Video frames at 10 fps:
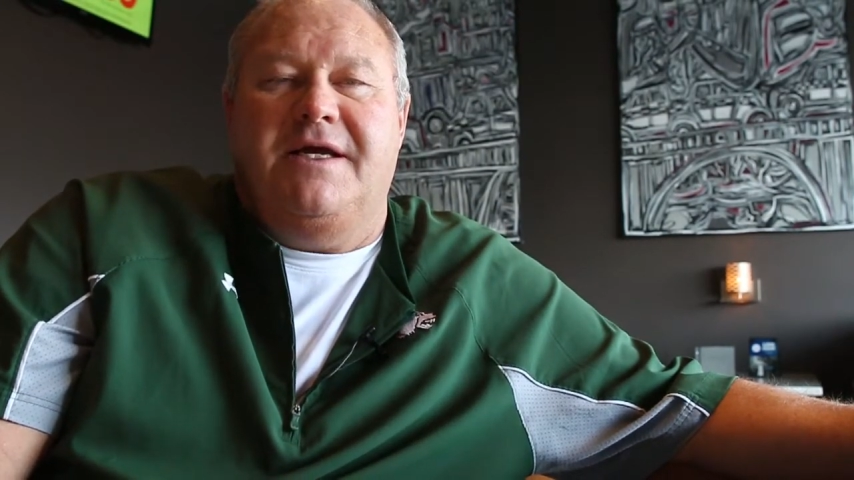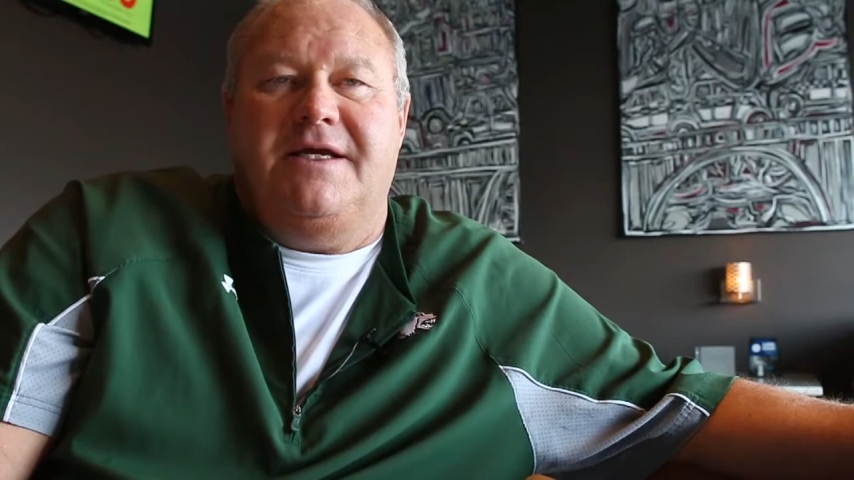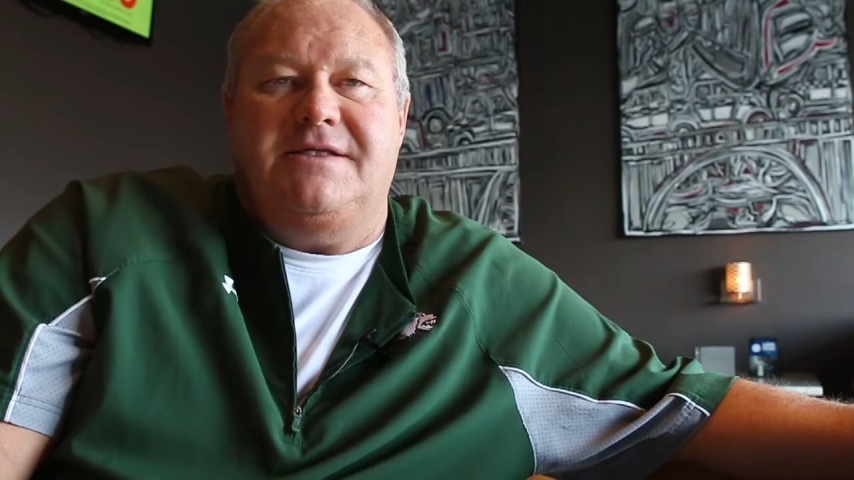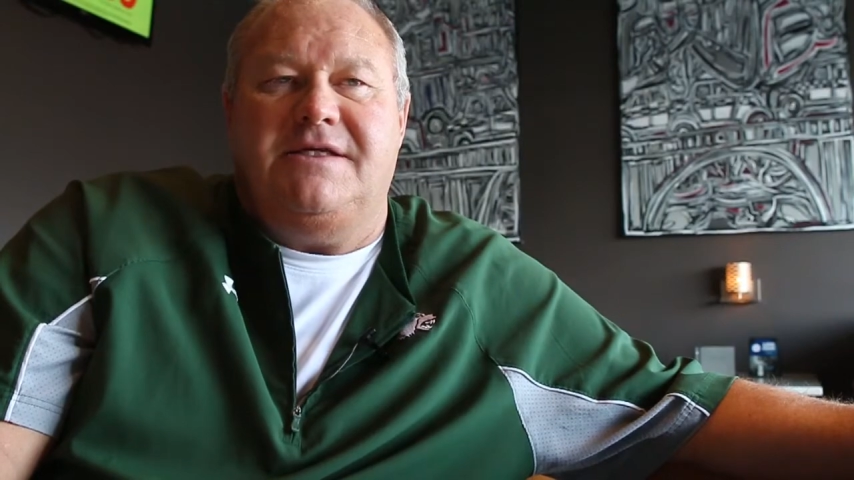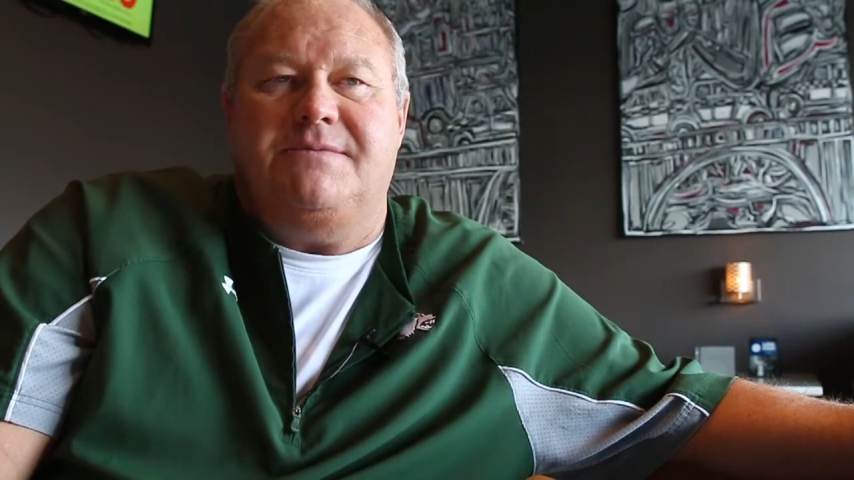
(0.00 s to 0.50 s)

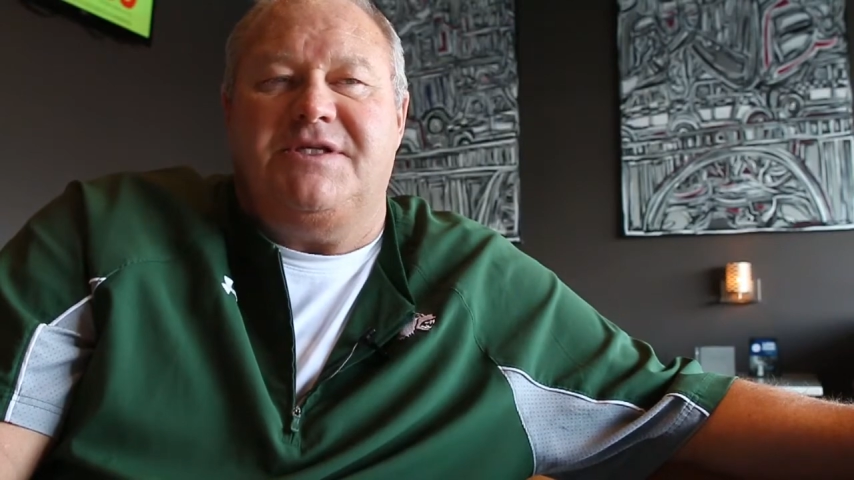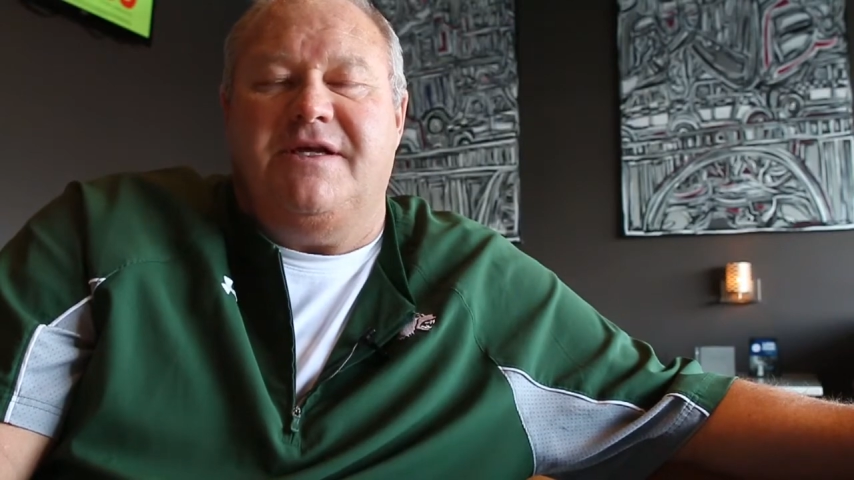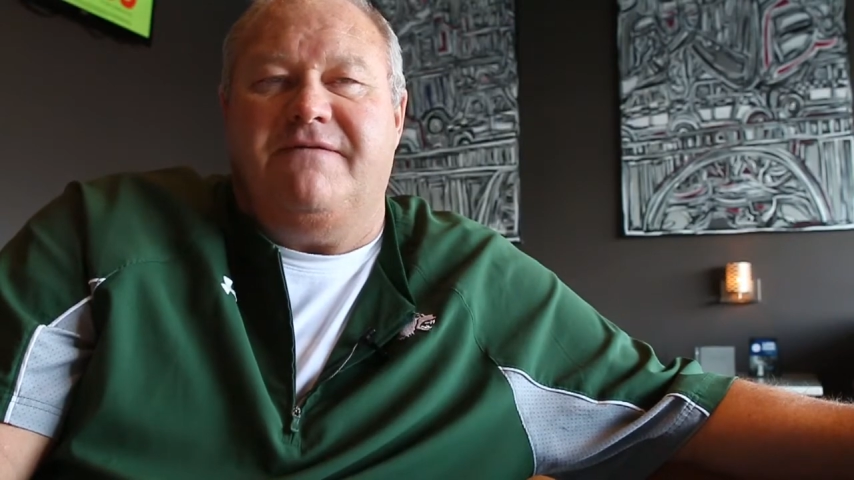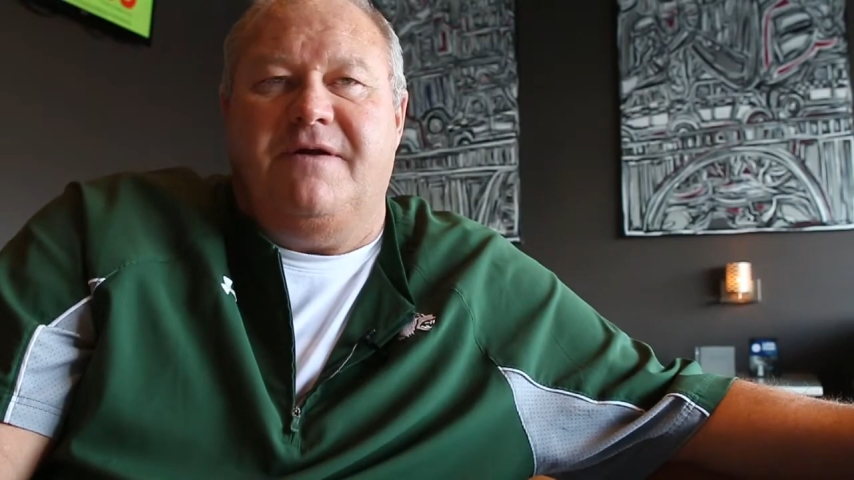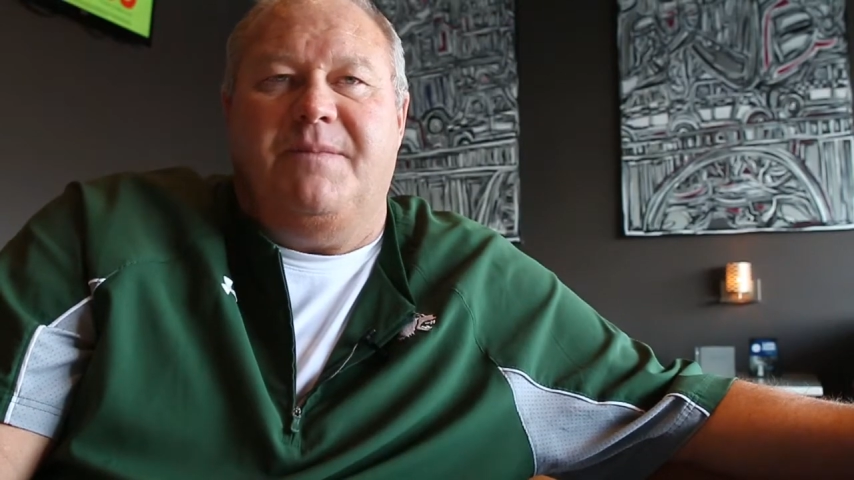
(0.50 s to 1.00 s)
he seems to
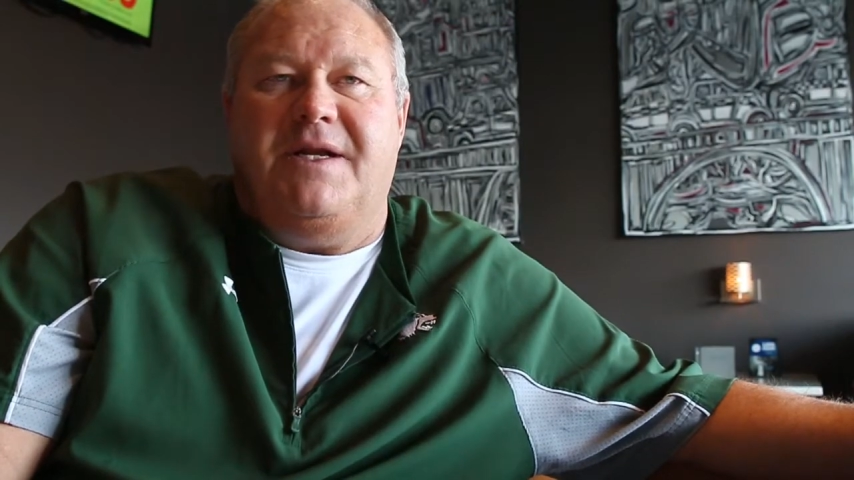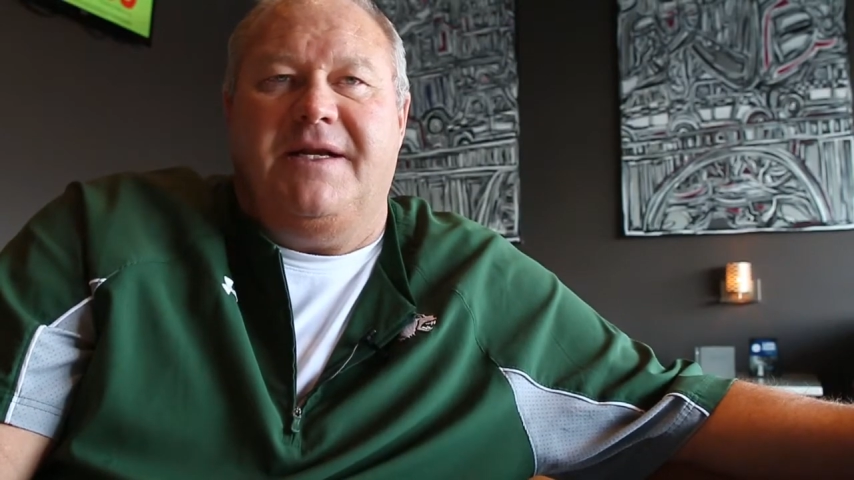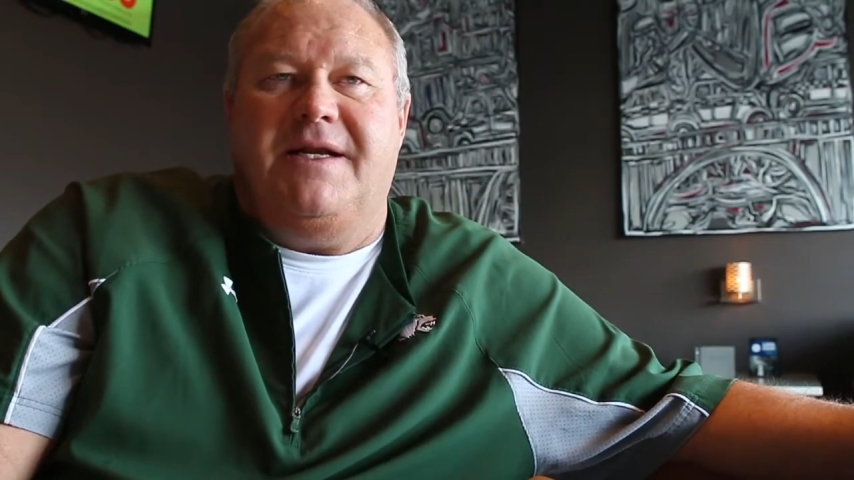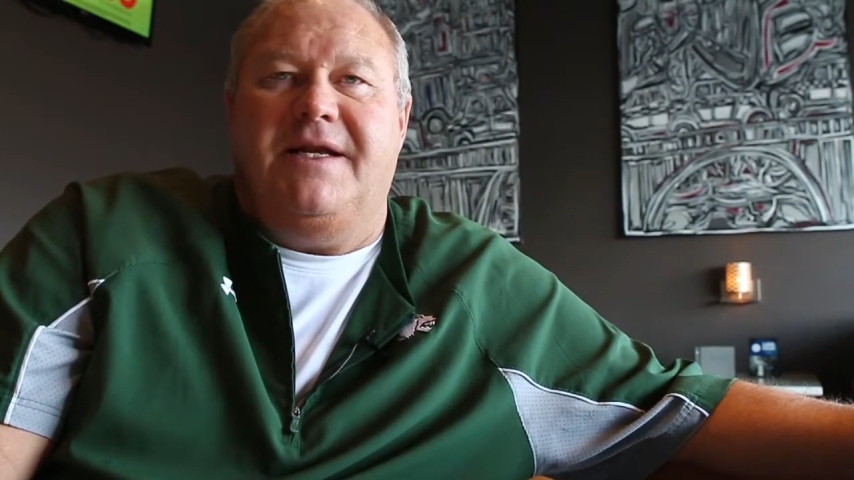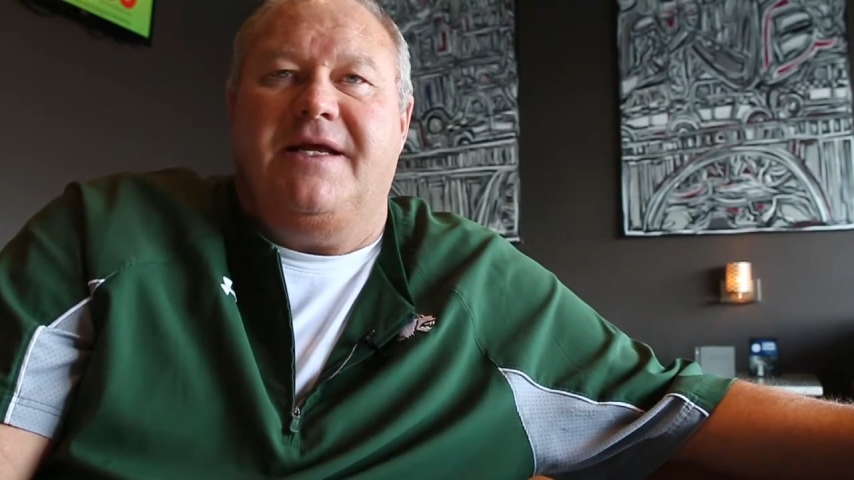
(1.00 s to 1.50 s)
have an
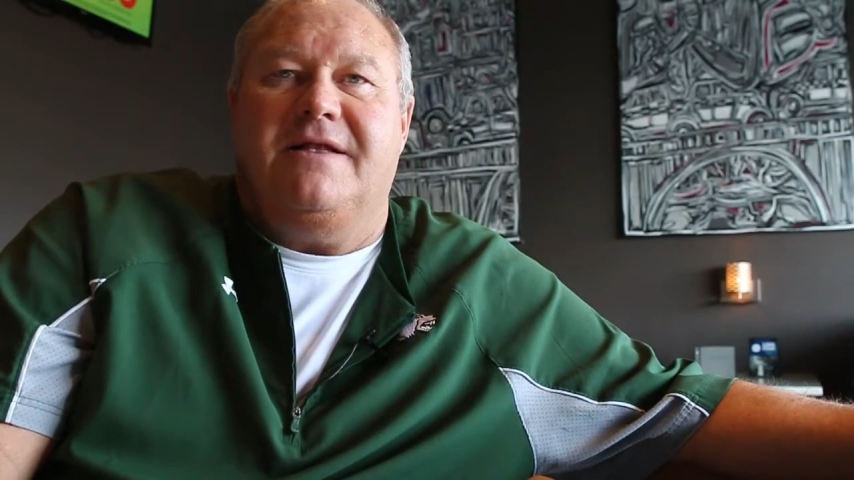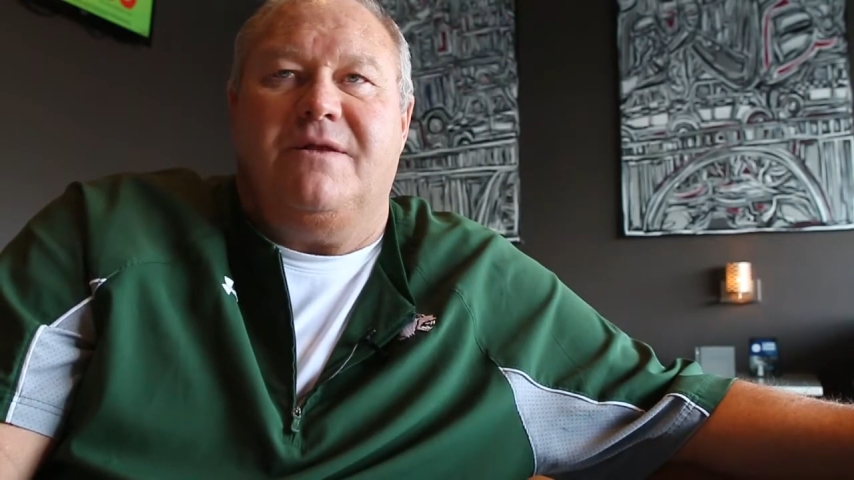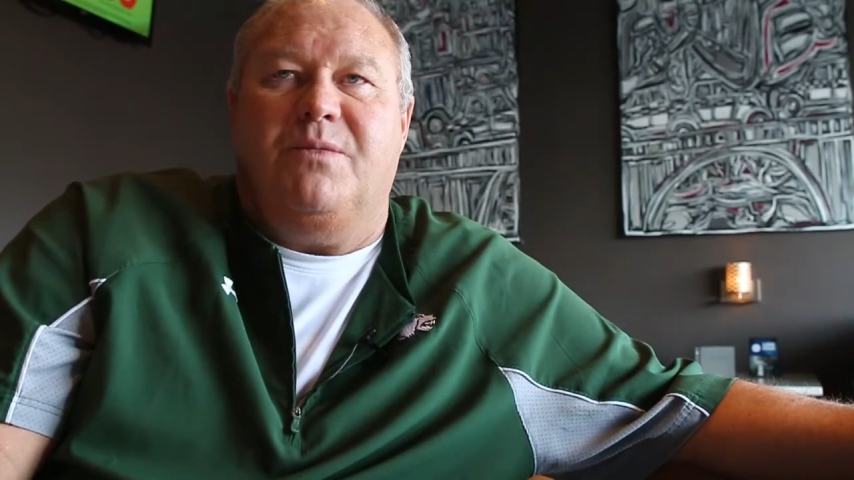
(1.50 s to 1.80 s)
ability to get the